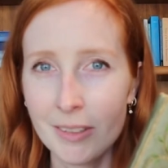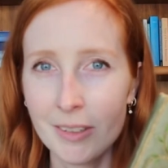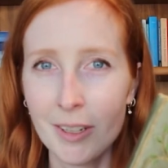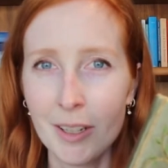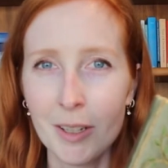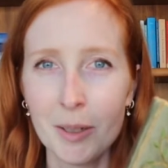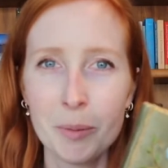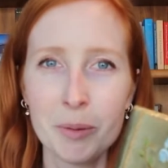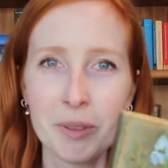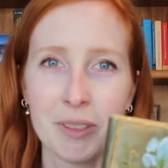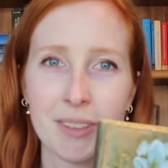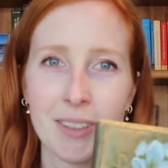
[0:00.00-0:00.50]

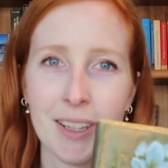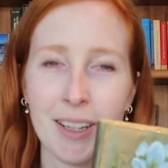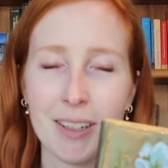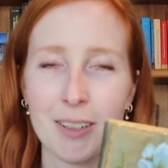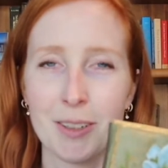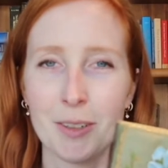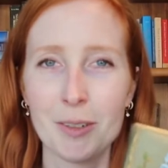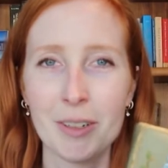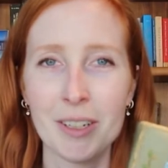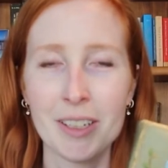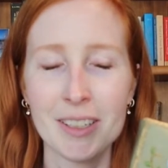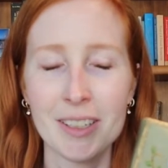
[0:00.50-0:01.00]
Club. Is that a
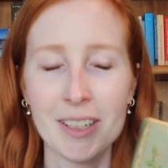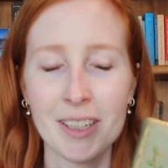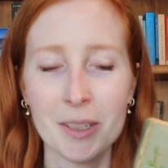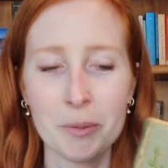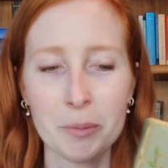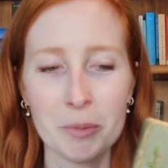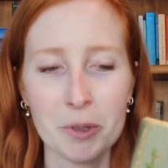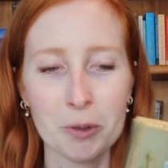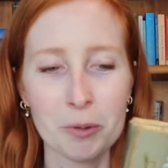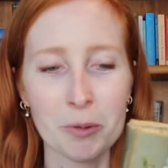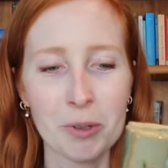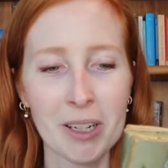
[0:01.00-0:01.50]
great name
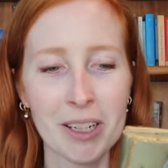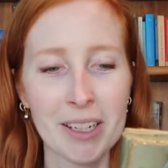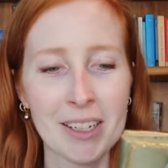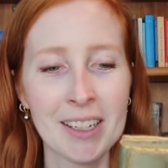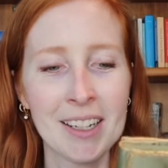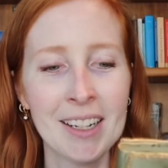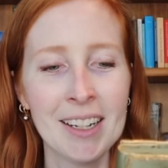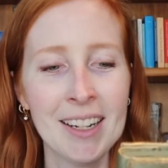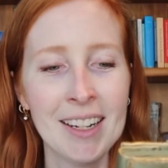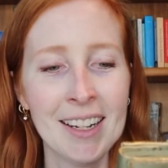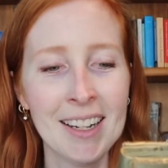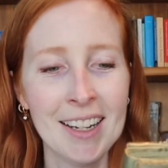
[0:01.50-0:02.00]
or what?
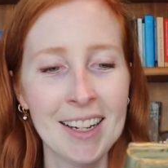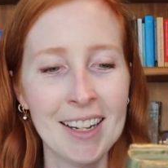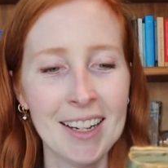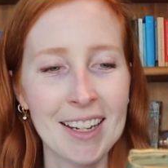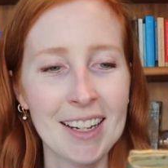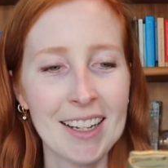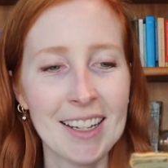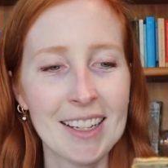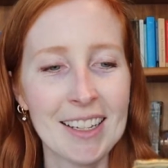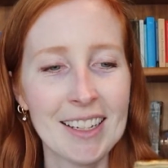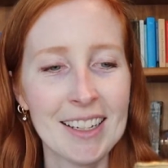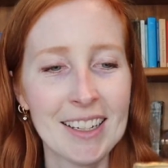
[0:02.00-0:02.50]

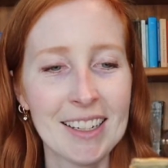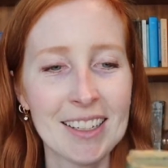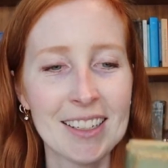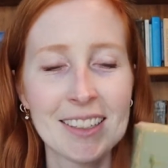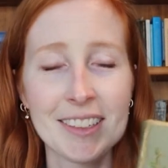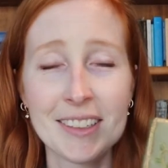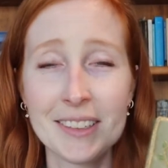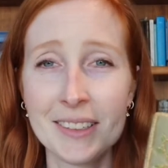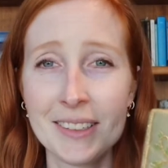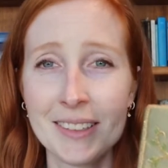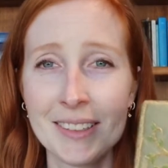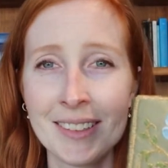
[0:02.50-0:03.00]
It
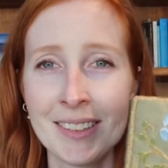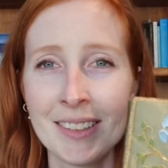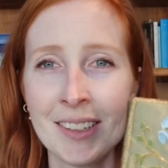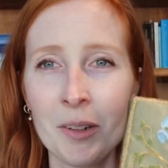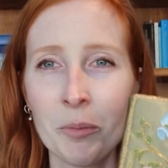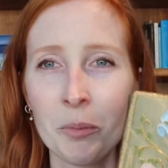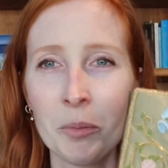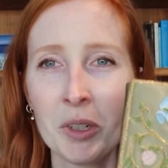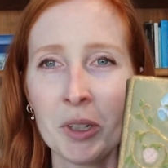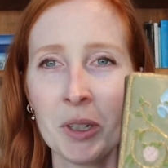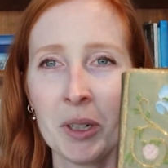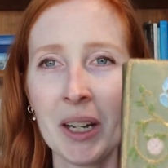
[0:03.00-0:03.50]
is
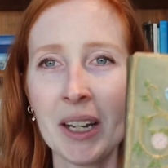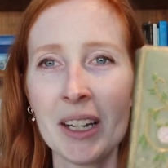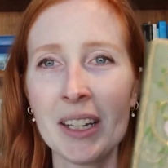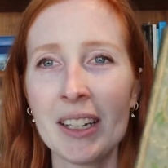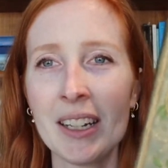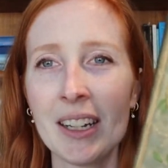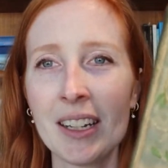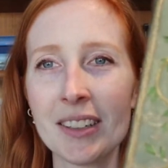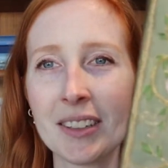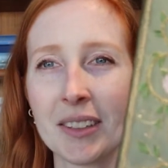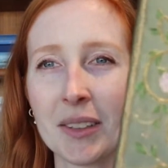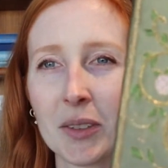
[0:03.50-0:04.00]
number
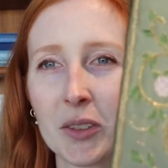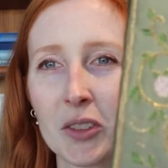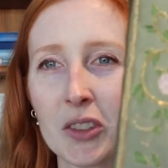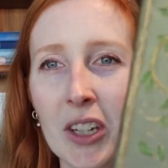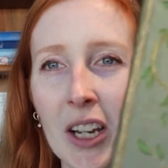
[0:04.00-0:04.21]
8S